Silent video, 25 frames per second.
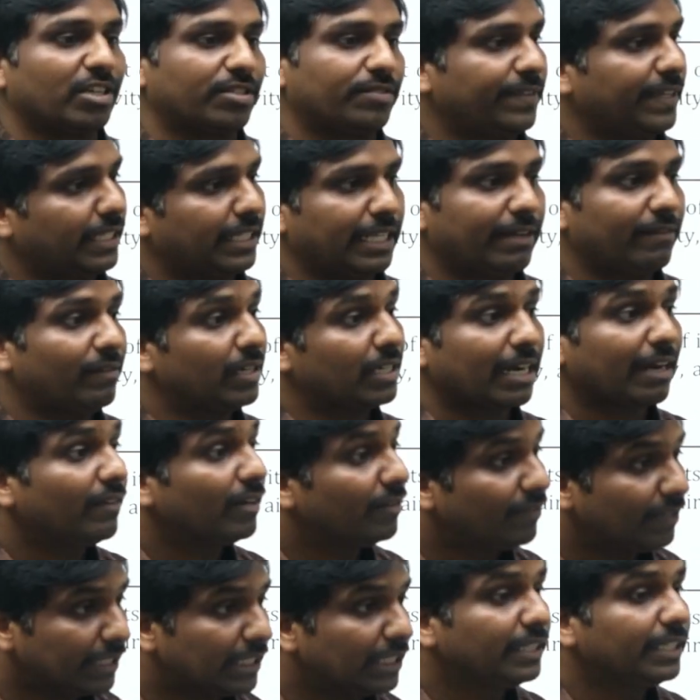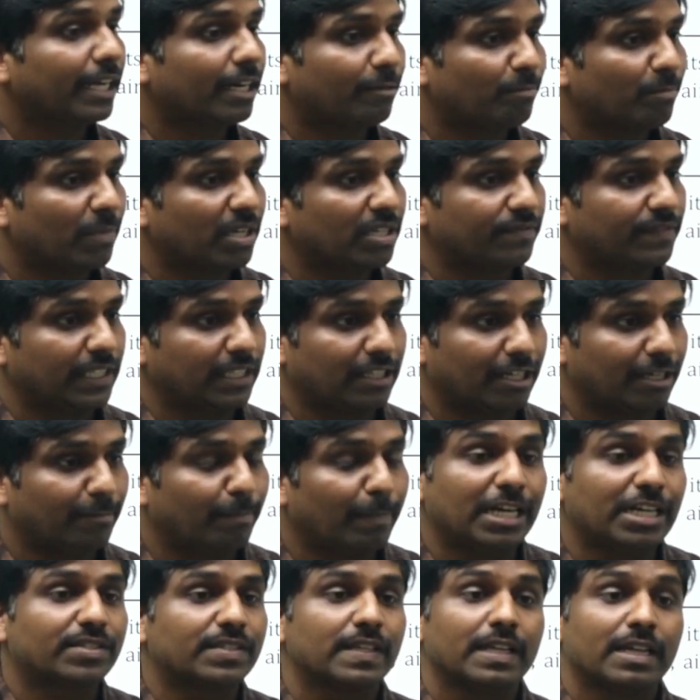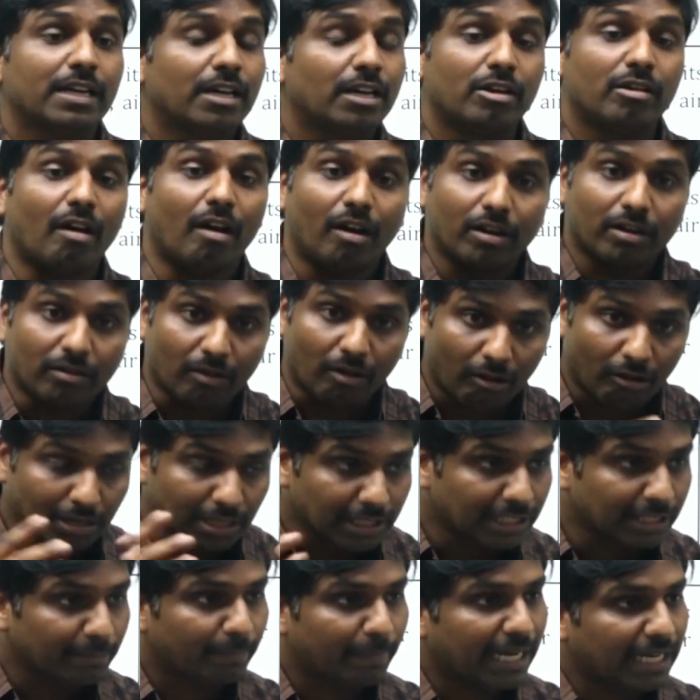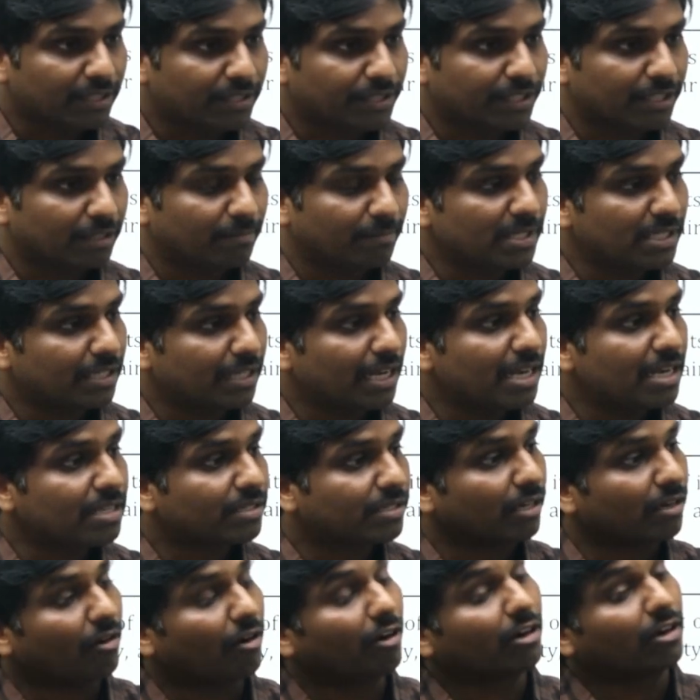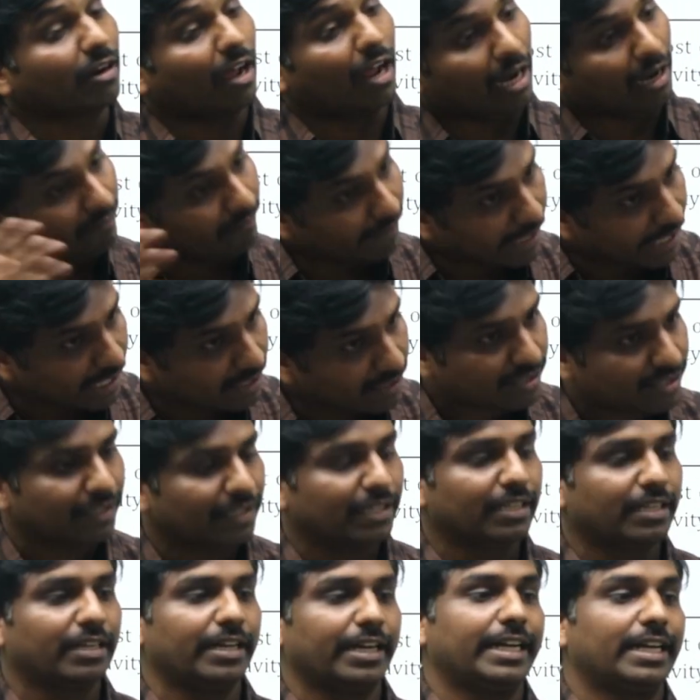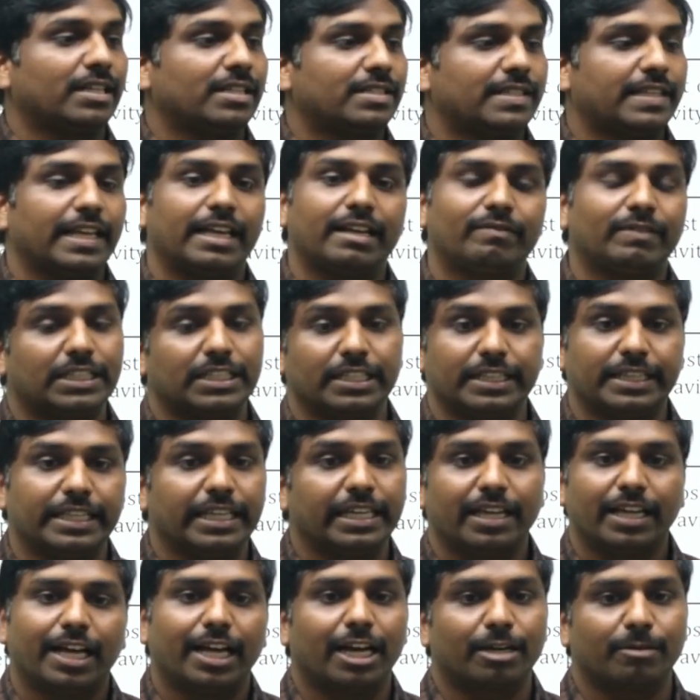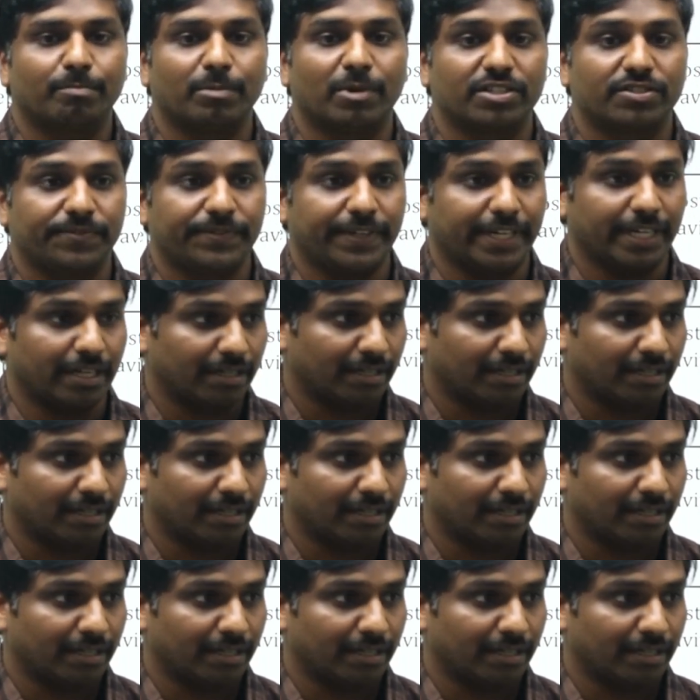They will travel within the atmosphere. That means not all the ballistic missiles and not always it is there within the atmosphere.